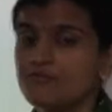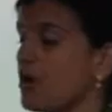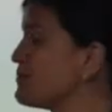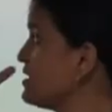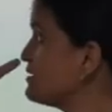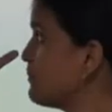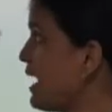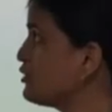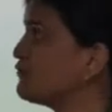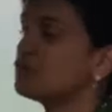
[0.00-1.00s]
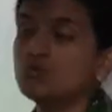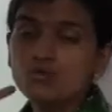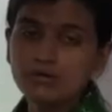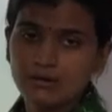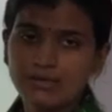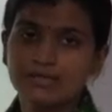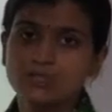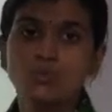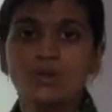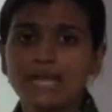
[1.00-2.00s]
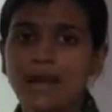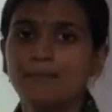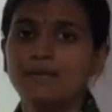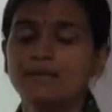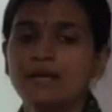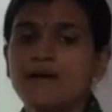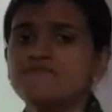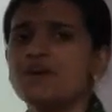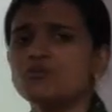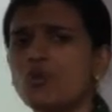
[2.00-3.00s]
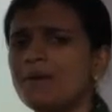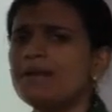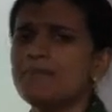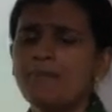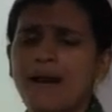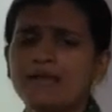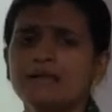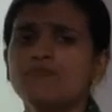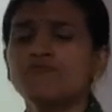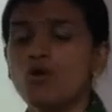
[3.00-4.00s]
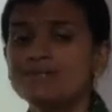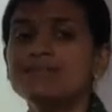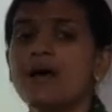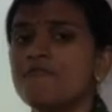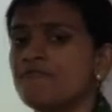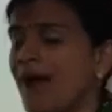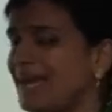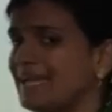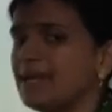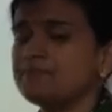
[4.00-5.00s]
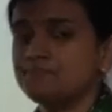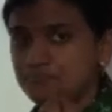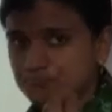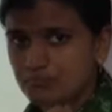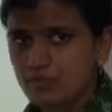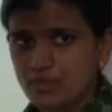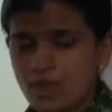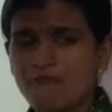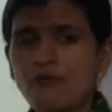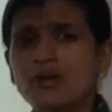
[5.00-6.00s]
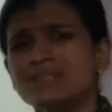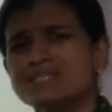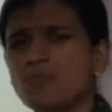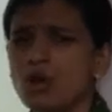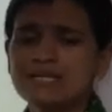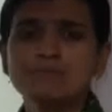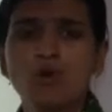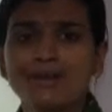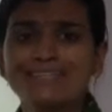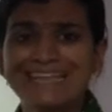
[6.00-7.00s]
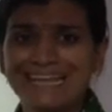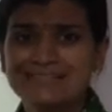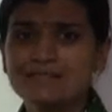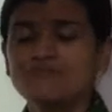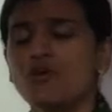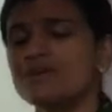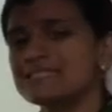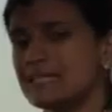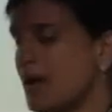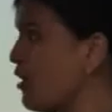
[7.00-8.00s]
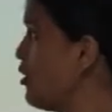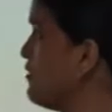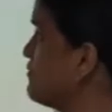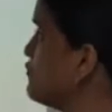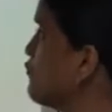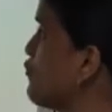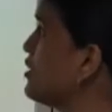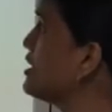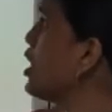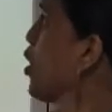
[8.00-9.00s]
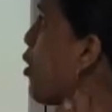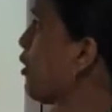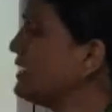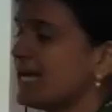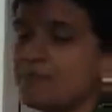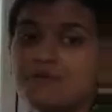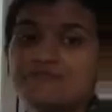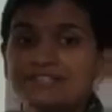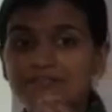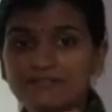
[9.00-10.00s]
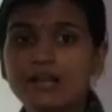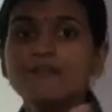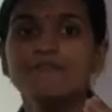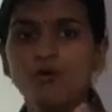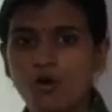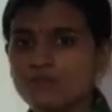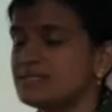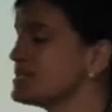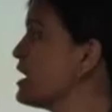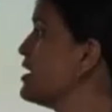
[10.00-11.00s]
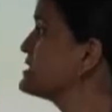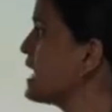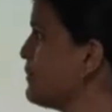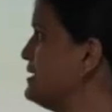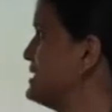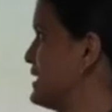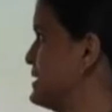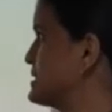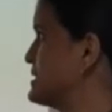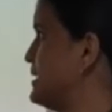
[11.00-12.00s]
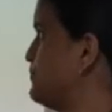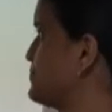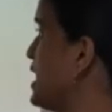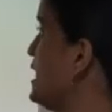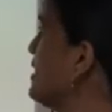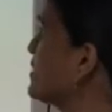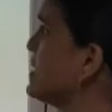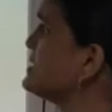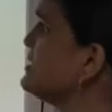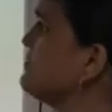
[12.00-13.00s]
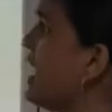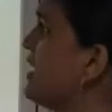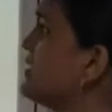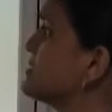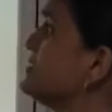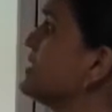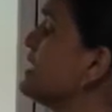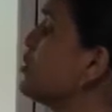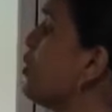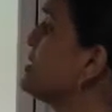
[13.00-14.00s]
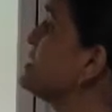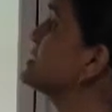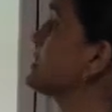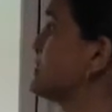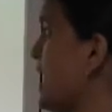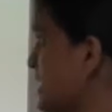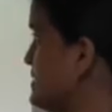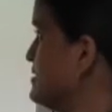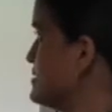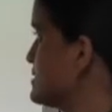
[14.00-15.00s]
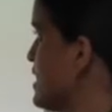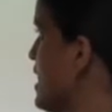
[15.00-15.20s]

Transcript: From that part of 230s, what happened? The Roman Empire was fighting for smaller things, for all type of several fronts simultaneously. An aggressive dynasty called the Sasanians